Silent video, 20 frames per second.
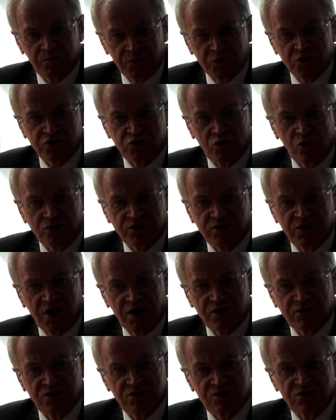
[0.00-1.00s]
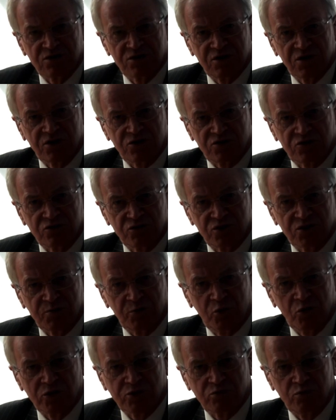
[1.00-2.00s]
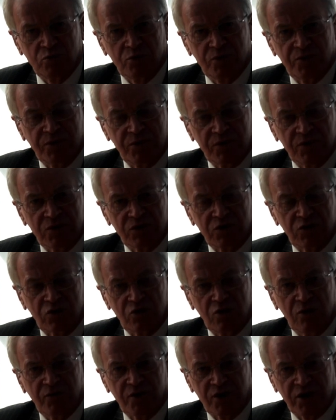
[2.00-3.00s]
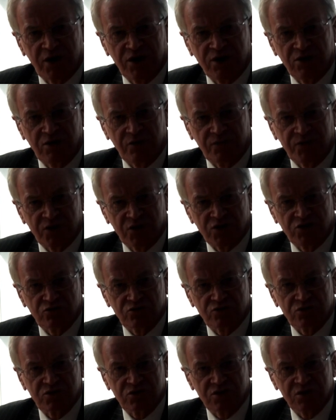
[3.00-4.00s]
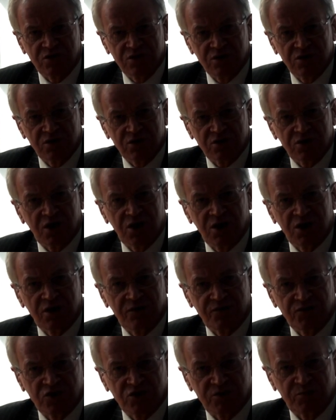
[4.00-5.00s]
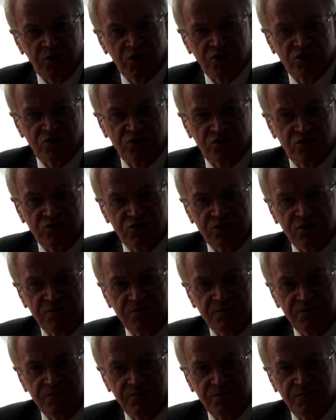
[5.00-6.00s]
Please contact us as soon as possible to cover any of the issues that I have just mentioned to you.